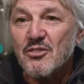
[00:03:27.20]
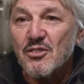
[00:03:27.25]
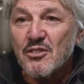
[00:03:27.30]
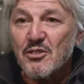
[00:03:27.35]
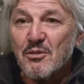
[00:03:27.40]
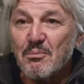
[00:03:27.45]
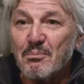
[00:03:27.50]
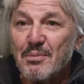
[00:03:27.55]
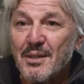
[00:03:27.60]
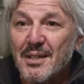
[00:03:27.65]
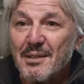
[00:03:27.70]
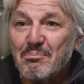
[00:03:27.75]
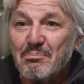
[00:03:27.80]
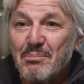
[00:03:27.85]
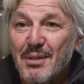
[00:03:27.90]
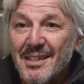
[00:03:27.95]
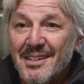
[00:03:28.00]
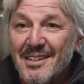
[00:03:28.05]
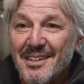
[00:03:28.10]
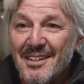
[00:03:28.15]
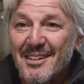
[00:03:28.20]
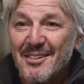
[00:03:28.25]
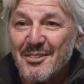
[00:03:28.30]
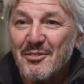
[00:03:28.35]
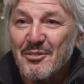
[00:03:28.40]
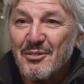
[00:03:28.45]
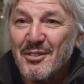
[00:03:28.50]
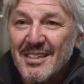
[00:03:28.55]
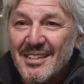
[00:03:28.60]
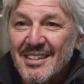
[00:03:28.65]
such a big, big
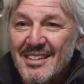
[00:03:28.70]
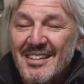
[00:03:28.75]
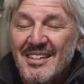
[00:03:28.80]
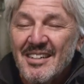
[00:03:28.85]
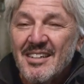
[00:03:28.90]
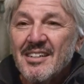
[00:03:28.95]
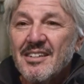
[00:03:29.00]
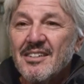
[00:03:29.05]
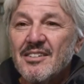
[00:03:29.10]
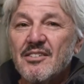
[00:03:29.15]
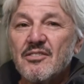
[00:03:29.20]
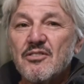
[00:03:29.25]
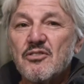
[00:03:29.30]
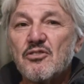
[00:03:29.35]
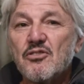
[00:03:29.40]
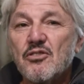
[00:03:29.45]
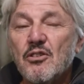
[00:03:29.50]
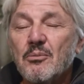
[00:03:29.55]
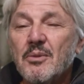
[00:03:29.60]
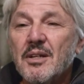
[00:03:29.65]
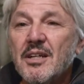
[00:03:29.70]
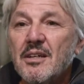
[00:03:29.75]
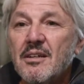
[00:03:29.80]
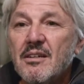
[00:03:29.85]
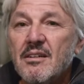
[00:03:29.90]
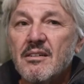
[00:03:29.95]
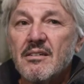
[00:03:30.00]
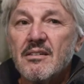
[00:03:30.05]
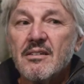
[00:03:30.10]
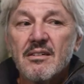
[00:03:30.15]
country. There's so
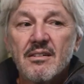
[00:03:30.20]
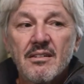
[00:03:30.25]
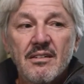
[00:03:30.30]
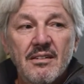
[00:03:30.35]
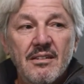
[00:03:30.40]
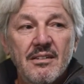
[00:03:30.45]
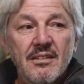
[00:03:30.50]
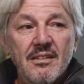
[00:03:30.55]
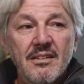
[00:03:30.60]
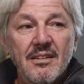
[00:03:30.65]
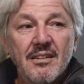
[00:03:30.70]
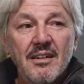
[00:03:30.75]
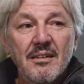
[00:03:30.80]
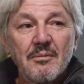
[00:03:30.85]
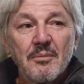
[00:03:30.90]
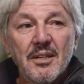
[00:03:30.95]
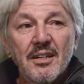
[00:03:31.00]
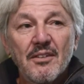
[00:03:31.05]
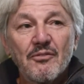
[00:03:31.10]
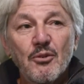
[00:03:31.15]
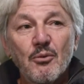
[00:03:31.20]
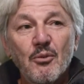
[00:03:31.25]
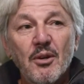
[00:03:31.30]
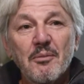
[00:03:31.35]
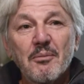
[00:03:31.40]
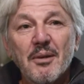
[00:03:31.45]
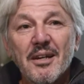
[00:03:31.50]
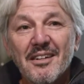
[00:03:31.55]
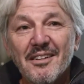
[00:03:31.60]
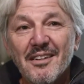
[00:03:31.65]
many, I mean, if you want
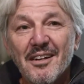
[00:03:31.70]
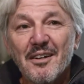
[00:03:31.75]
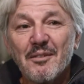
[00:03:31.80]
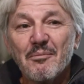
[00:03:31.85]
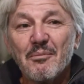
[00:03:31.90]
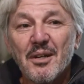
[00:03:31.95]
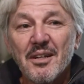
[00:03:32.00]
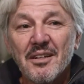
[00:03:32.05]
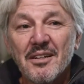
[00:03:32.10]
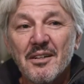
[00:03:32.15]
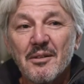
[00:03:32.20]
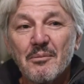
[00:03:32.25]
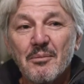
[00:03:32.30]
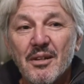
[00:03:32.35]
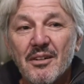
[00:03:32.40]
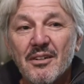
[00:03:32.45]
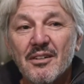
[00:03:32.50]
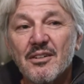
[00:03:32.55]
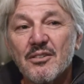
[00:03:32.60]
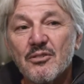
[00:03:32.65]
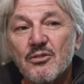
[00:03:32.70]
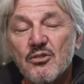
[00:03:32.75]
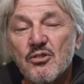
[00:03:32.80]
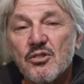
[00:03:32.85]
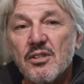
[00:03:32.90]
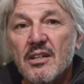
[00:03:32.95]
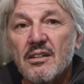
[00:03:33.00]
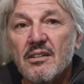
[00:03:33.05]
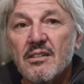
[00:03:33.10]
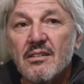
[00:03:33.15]
to make a lot of money in America, you
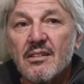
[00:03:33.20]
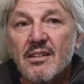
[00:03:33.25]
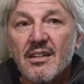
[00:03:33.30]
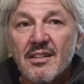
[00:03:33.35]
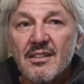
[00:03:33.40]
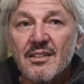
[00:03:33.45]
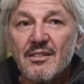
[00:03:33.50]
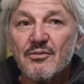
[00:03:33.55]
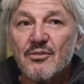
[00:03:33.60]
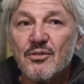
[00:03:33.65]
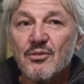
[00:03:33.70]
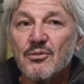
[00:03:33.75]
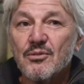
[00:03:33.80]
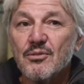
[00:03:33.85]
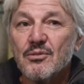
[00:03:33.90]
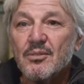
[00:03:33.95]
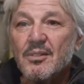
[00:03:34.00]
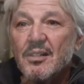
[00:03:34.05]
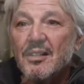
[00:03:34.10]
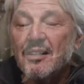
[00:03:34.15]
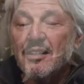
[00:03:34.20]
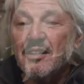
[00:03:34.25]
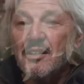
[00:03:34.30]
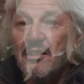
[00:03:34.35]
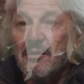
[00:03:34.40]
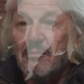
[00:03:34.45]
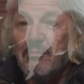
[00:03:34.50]
sell kind of to the